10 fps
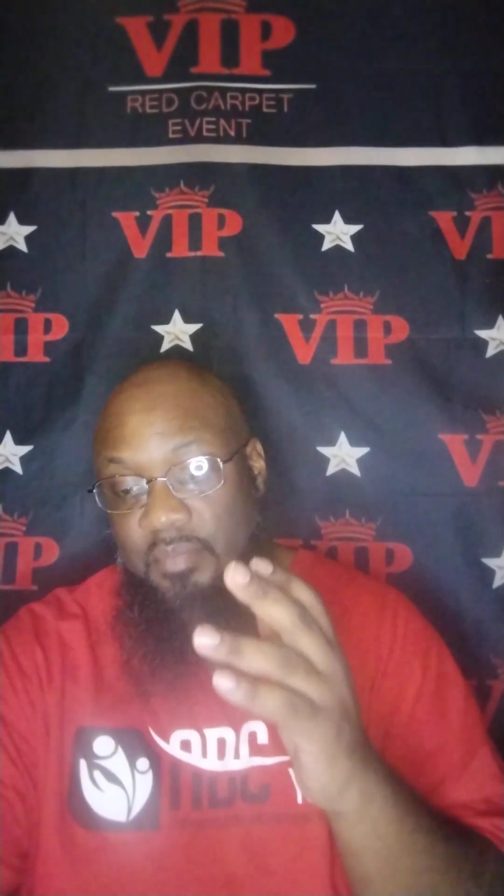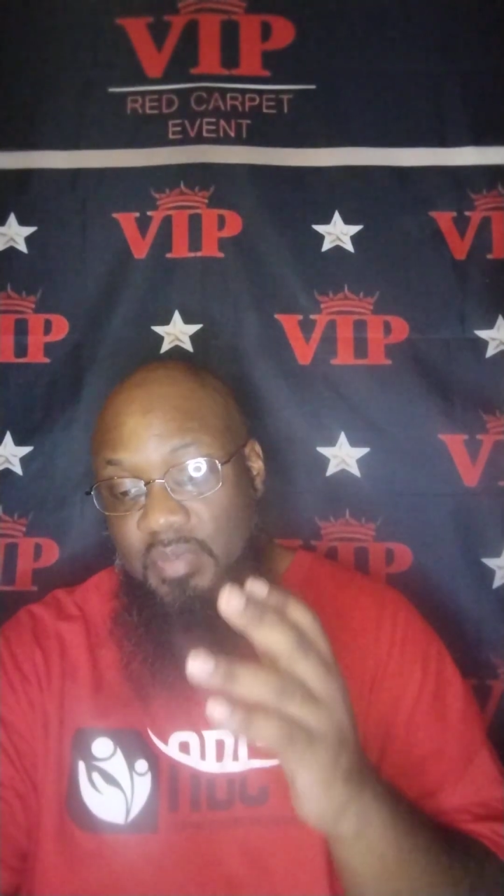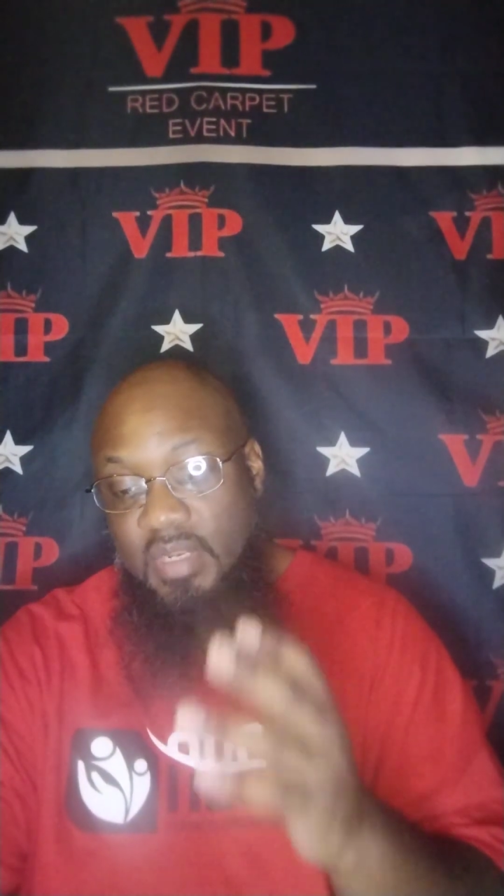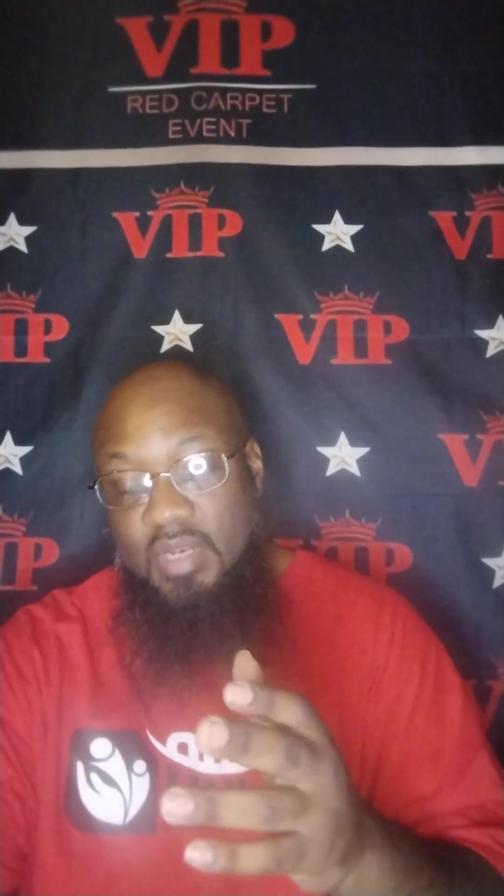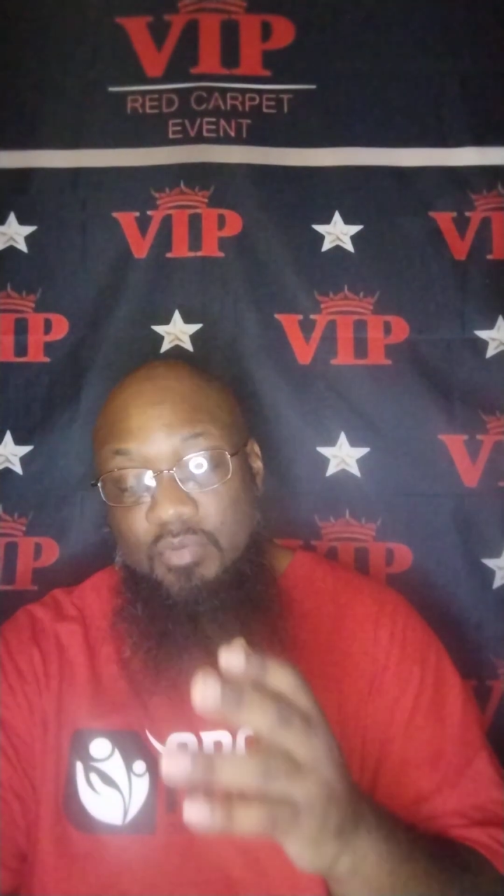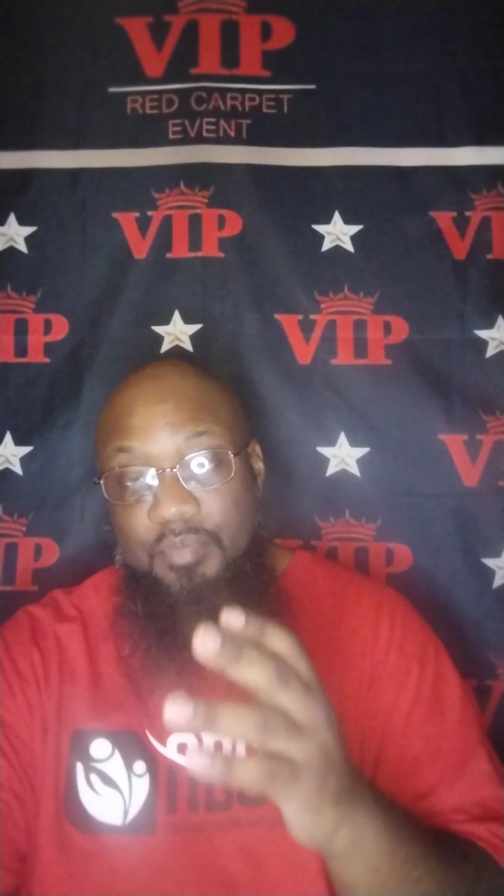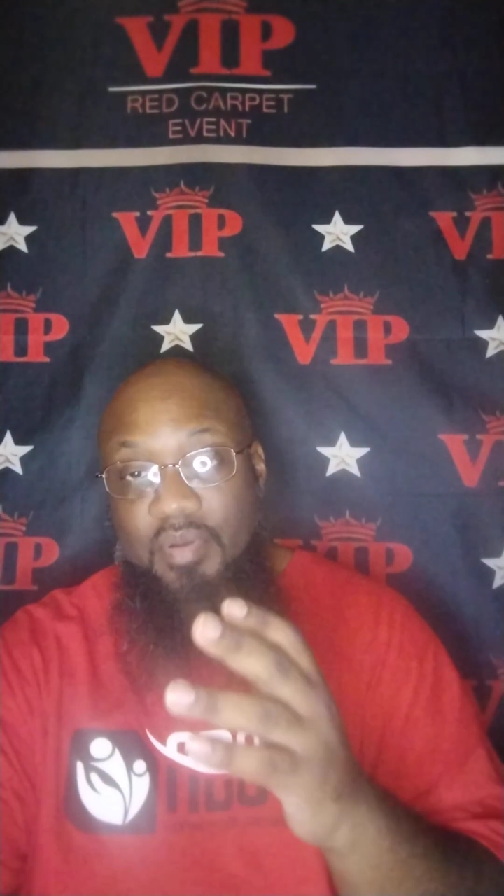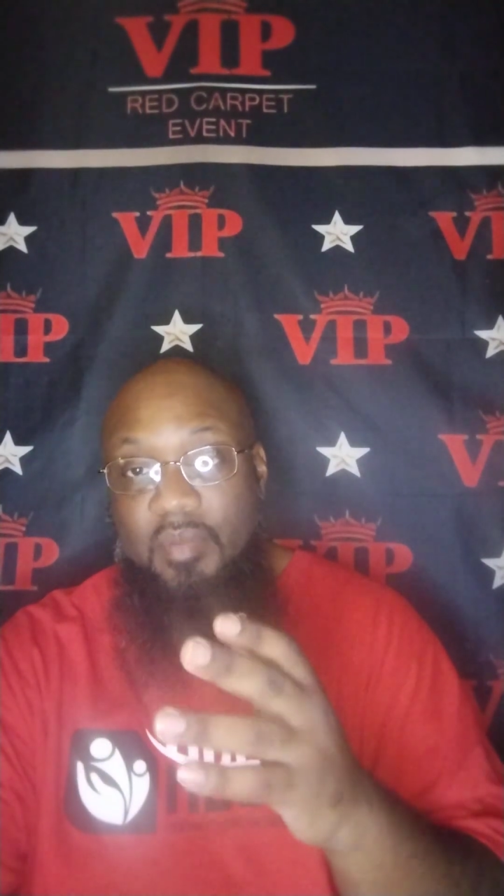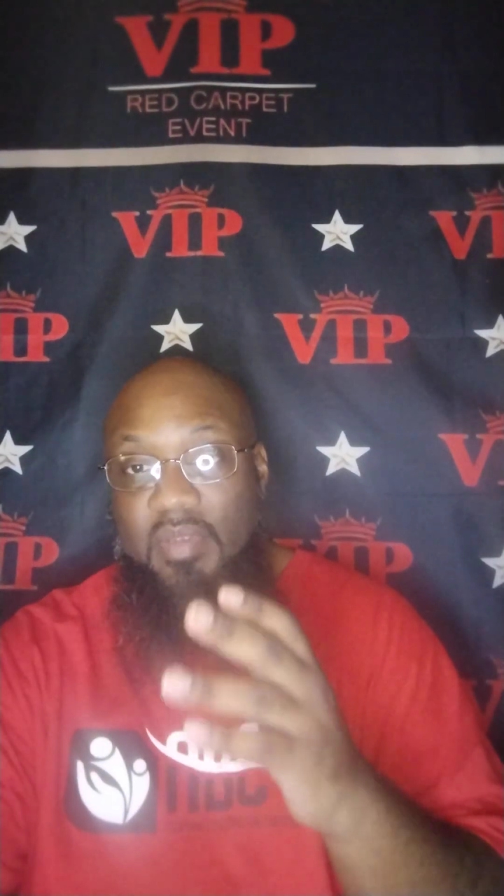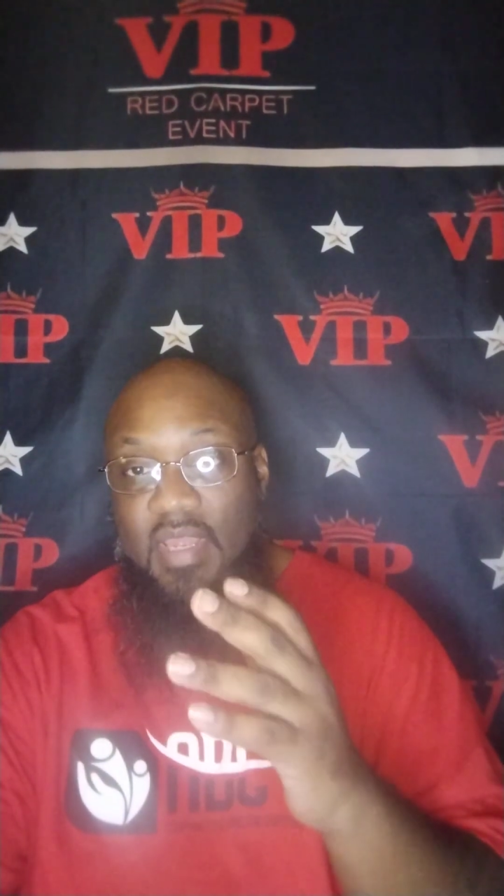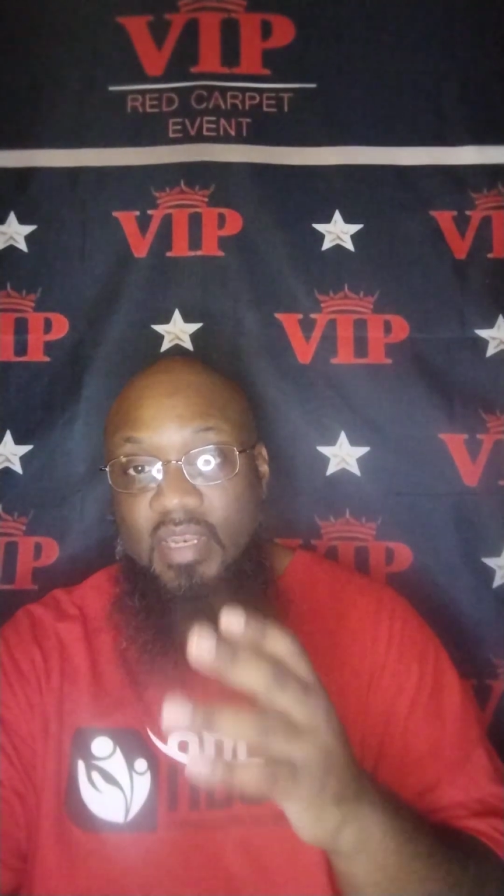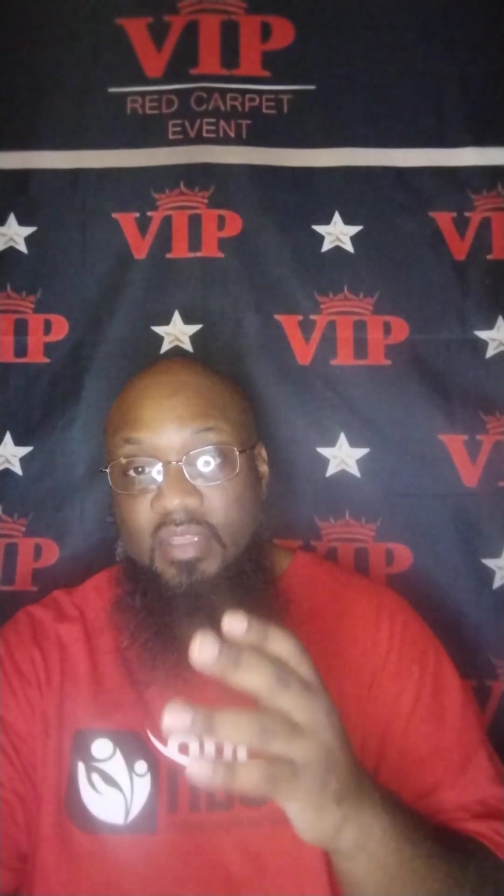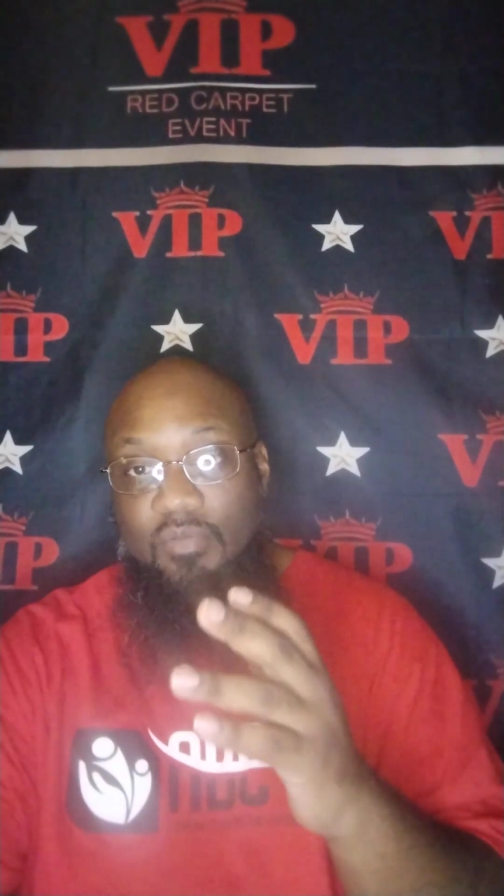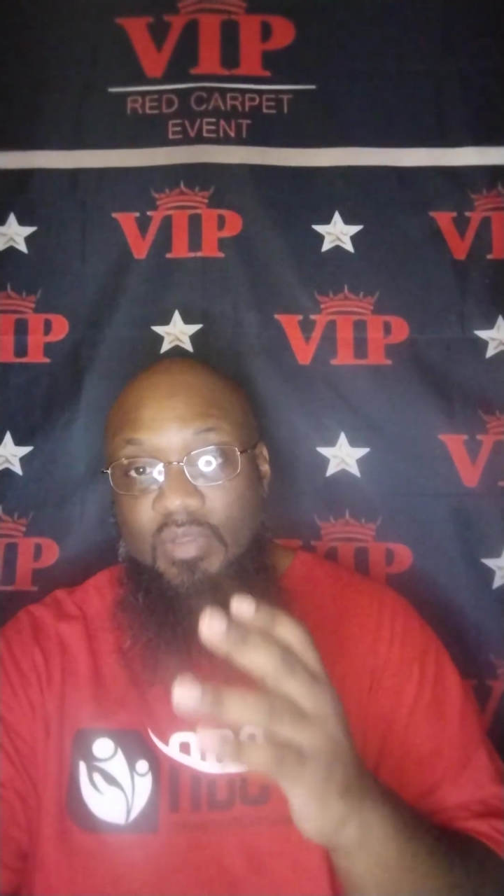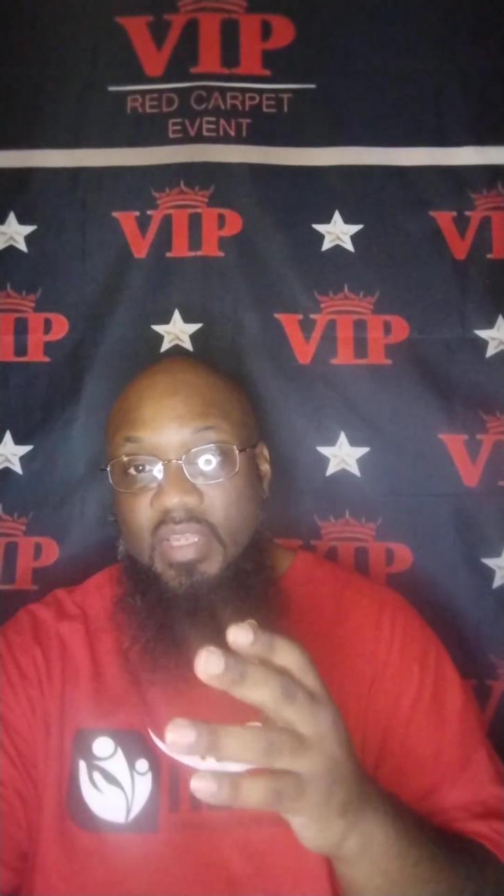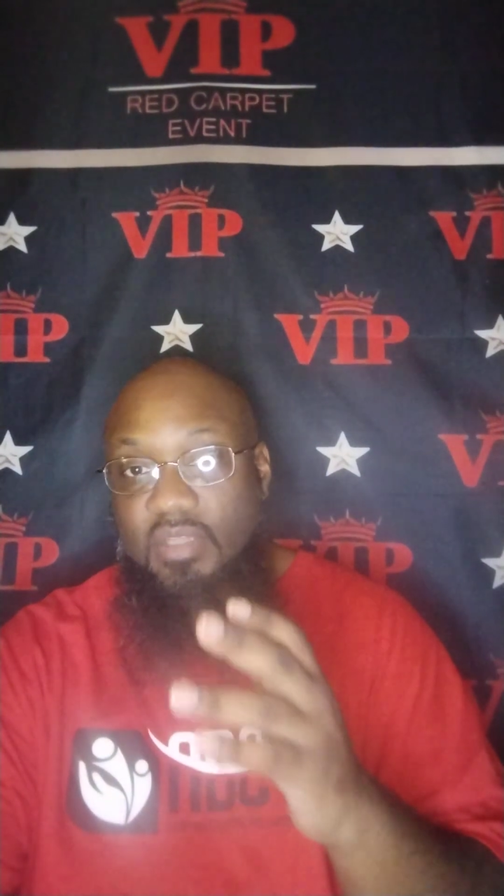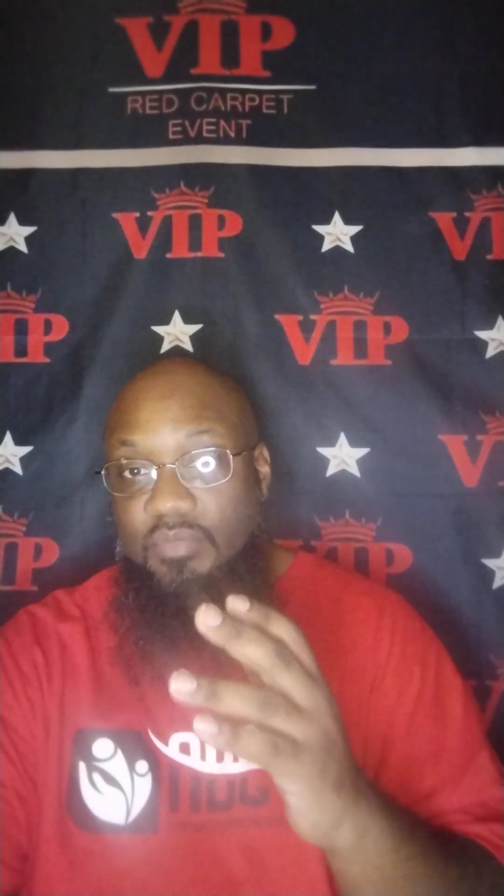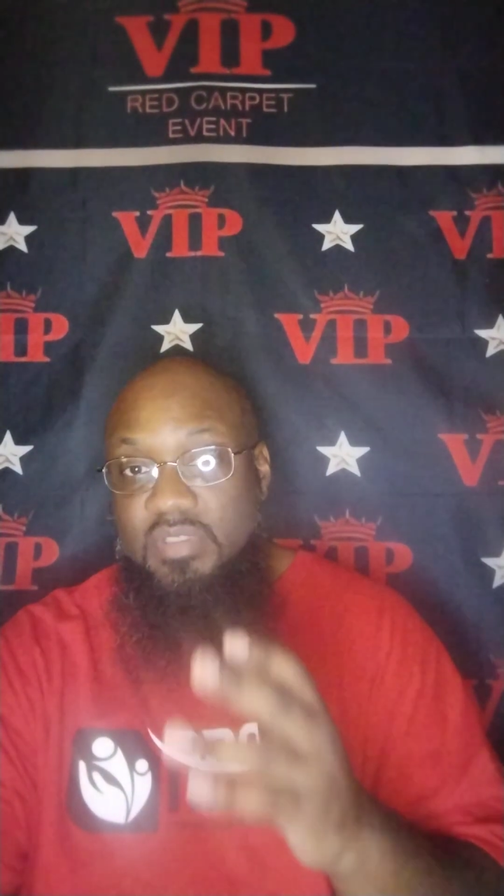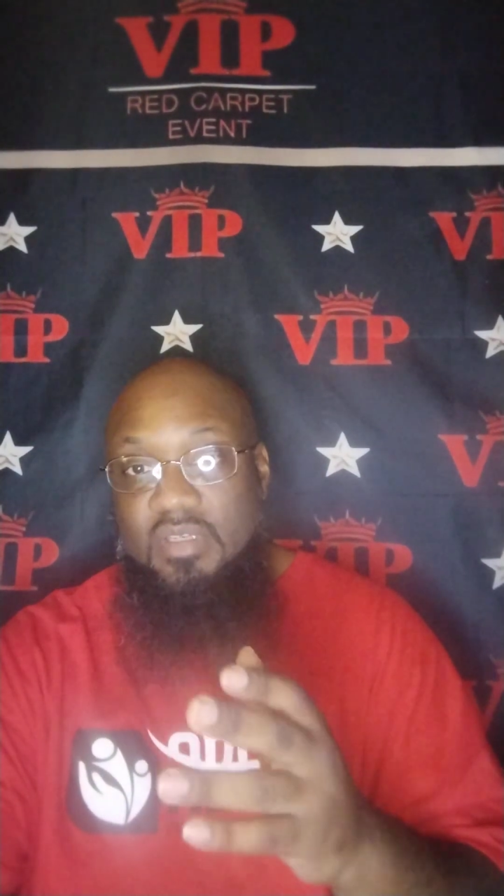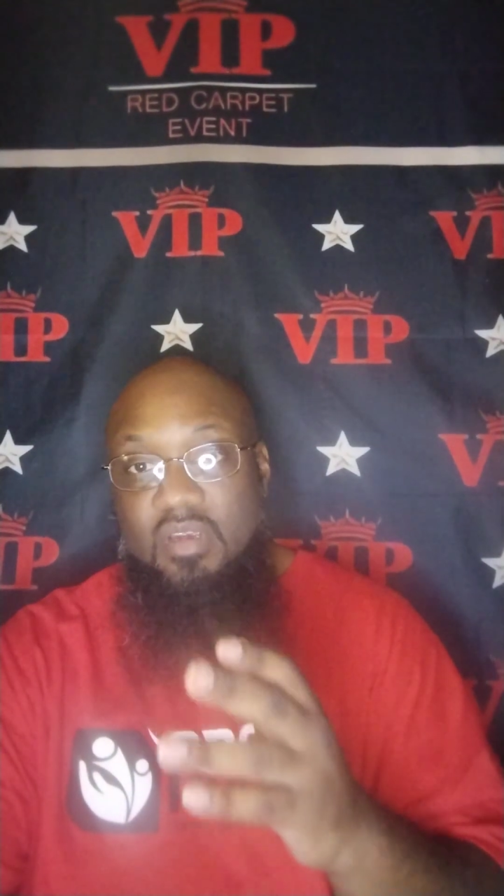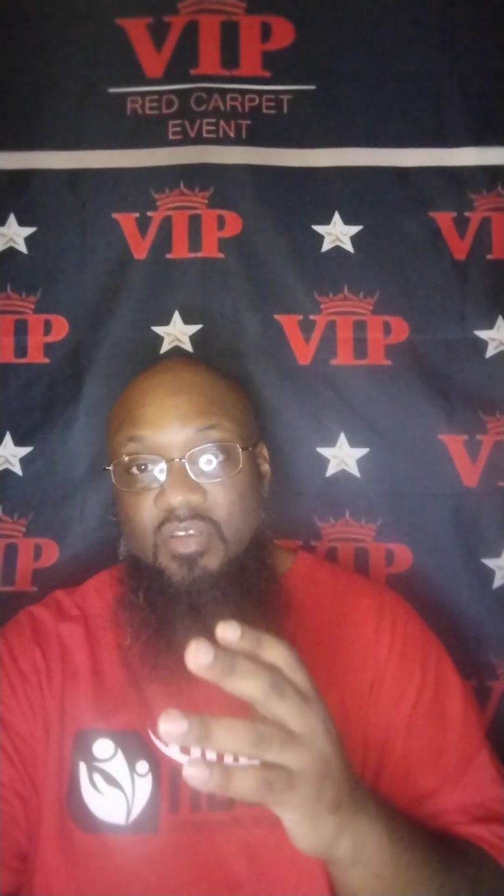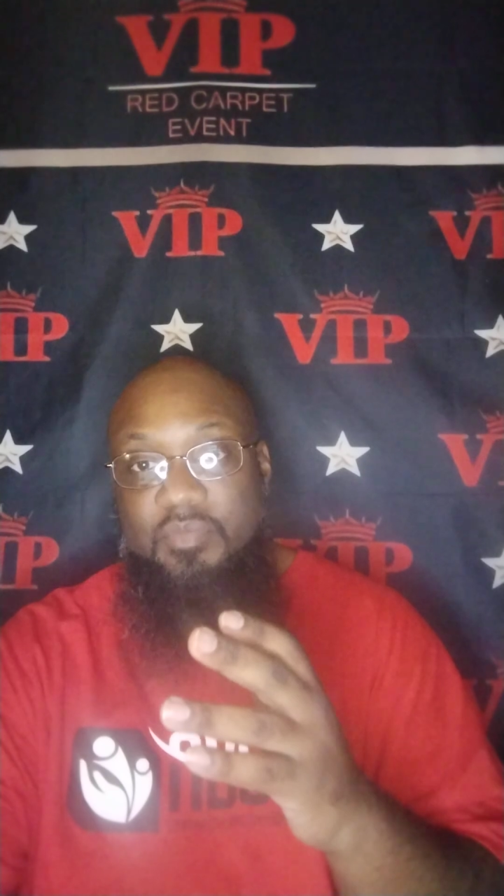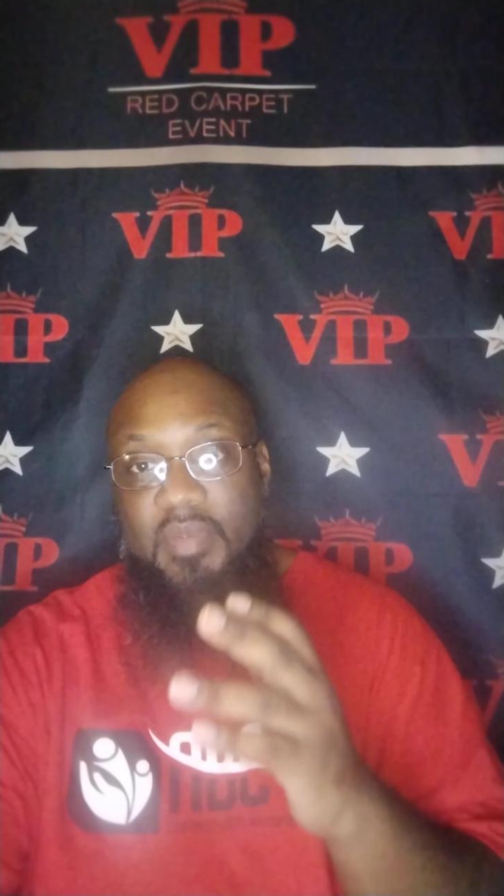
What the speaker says: Banana Republic 83 Leather Reserve,